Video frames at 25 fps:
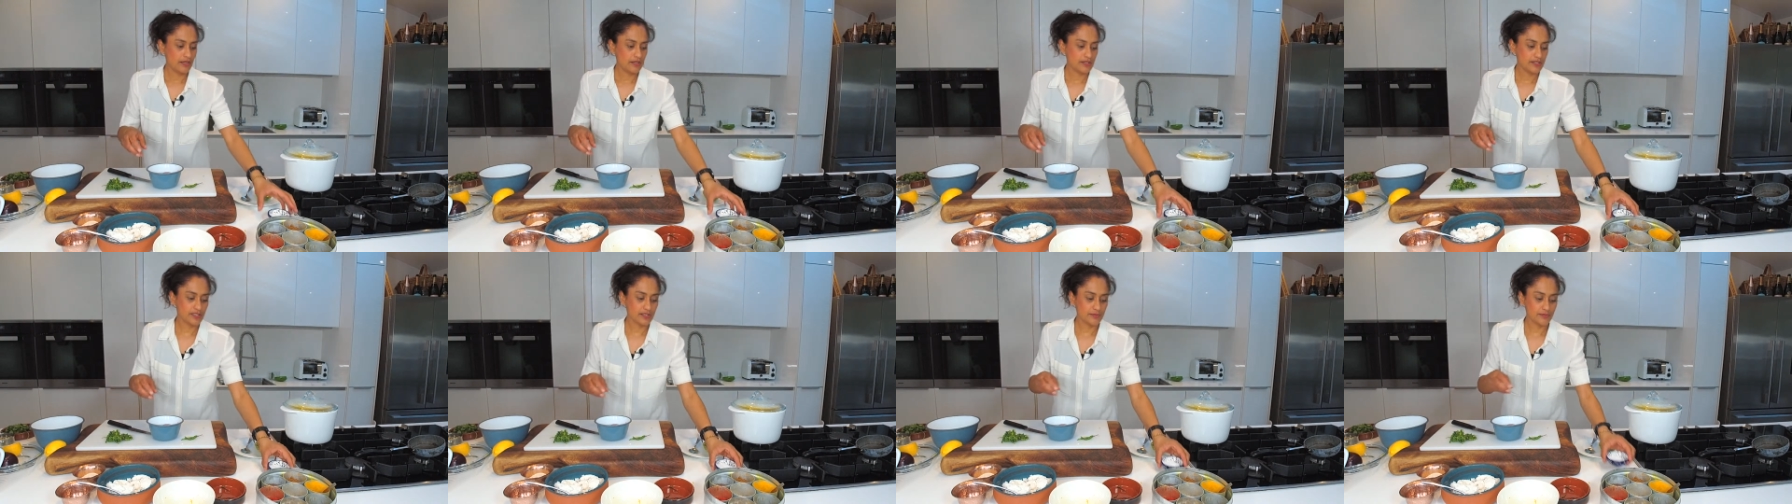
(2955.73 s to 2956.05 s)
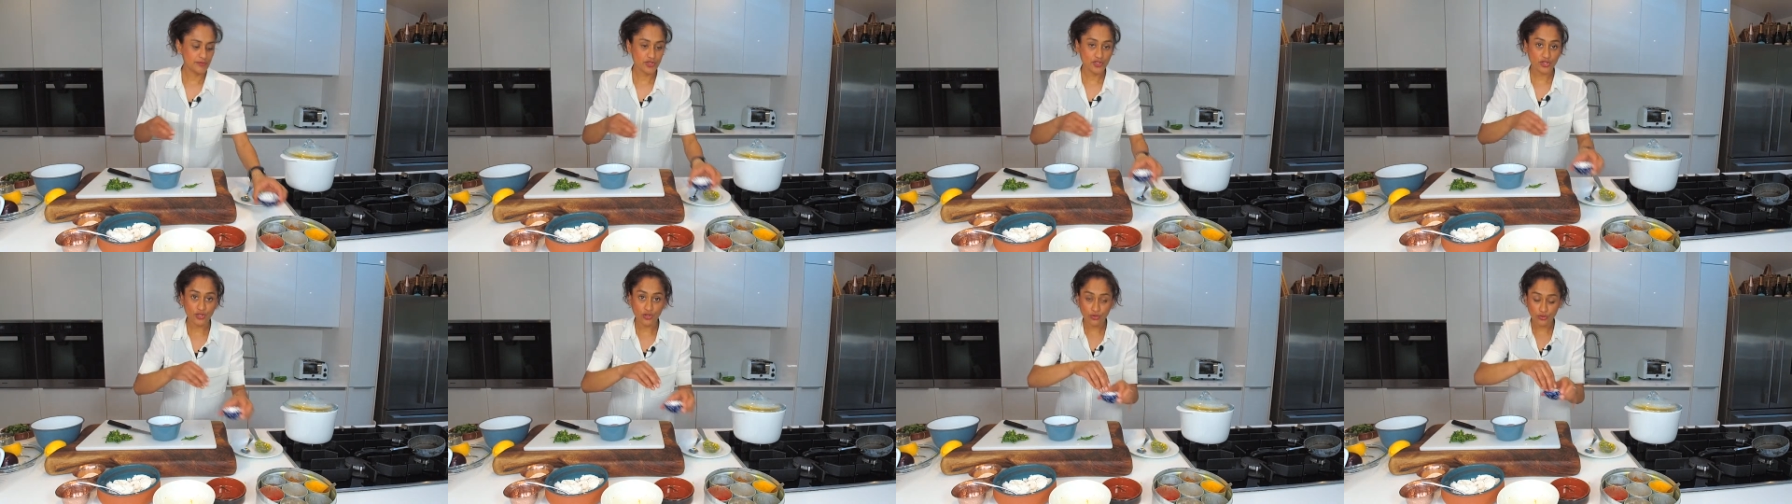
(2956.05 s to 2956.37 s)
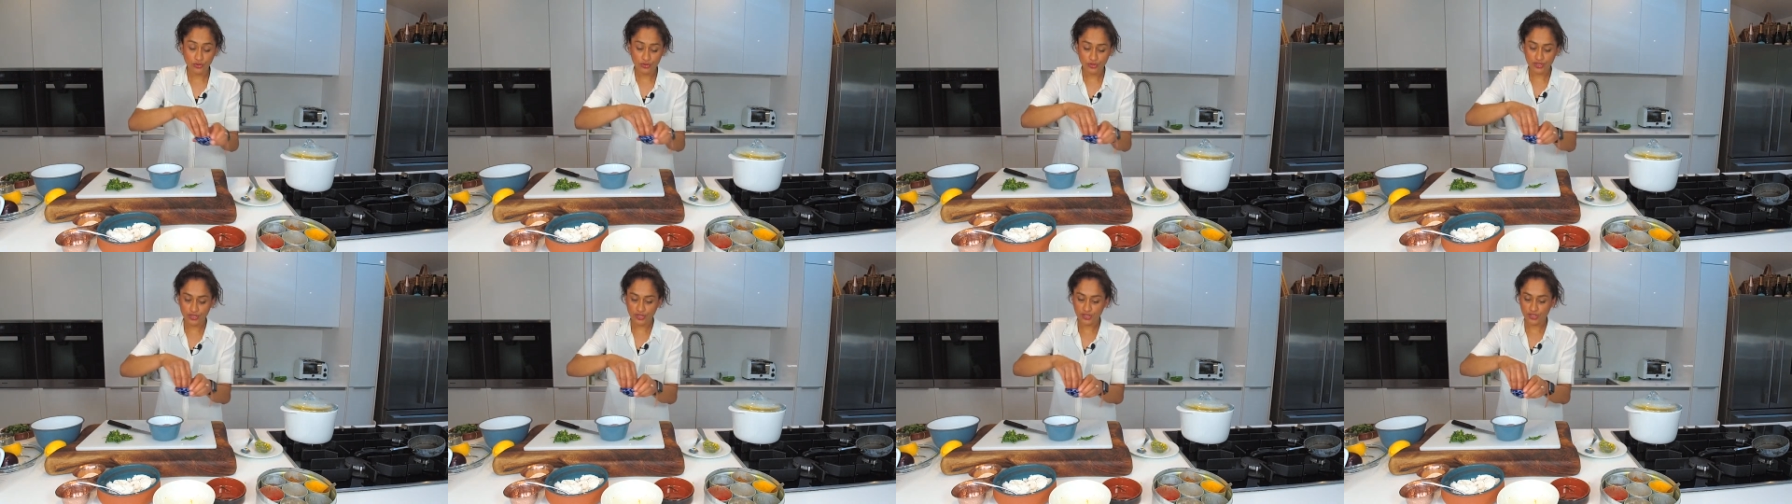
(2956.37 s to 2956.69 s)
Some
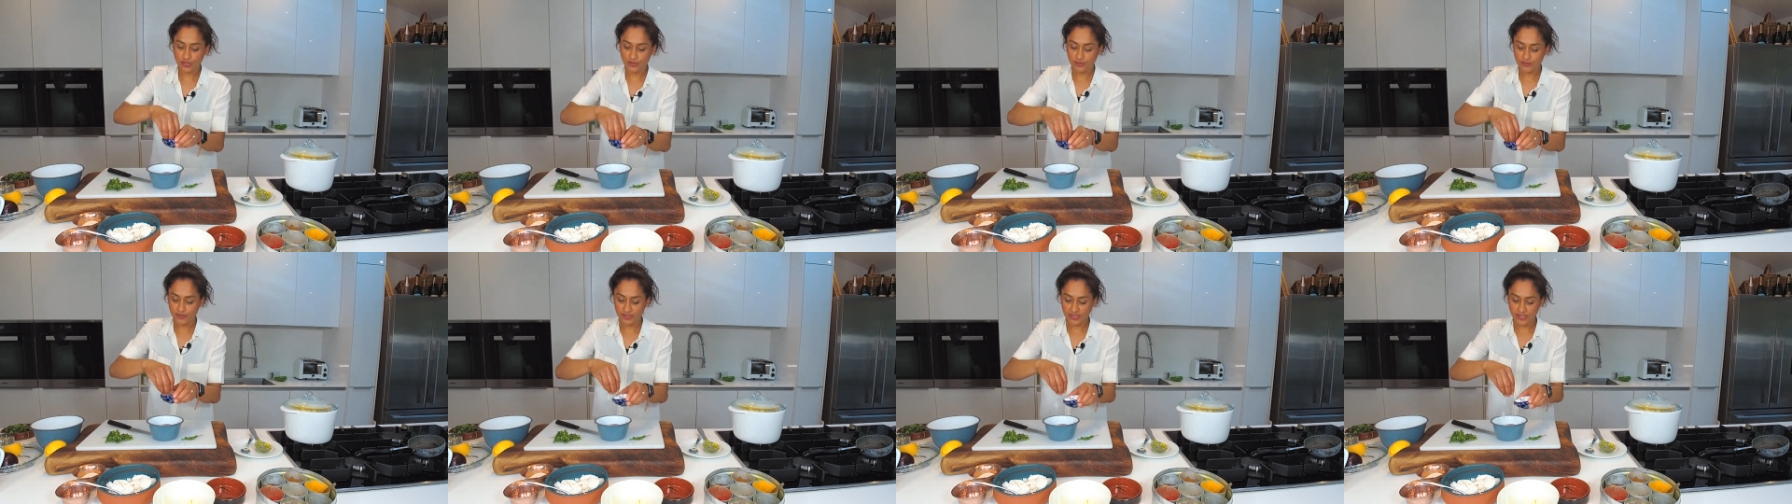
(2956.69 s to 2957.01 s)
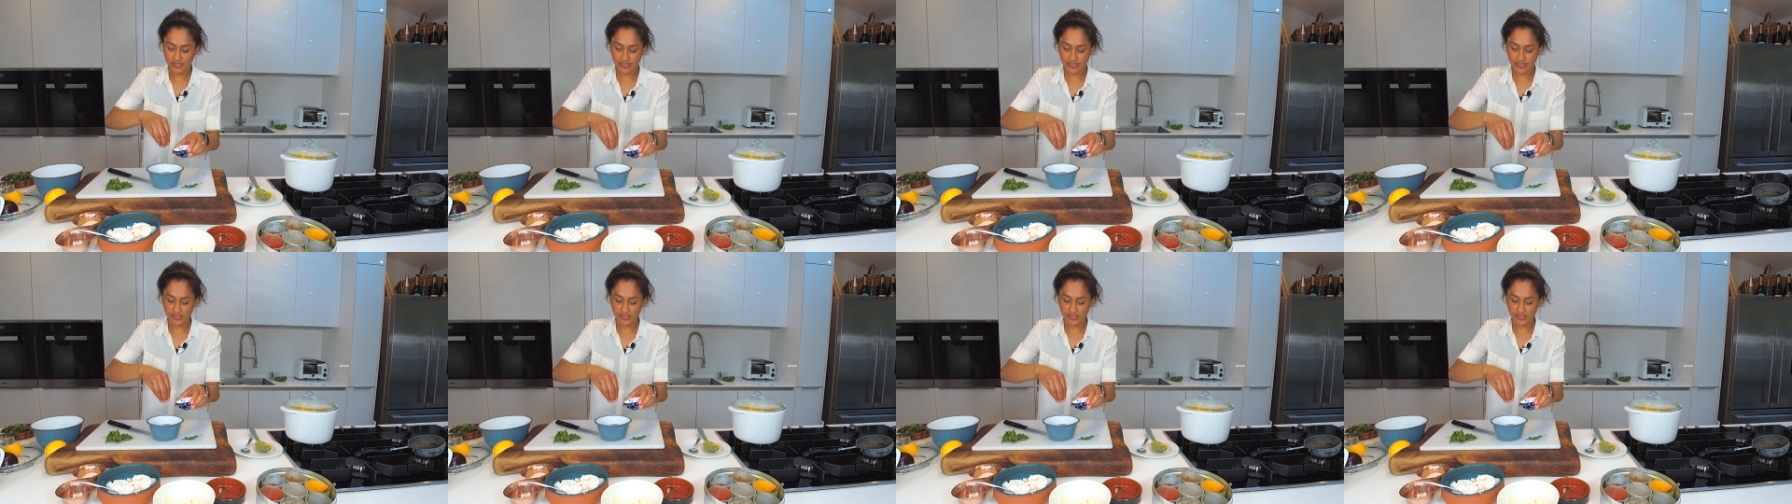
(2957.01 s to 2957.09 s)
salt goes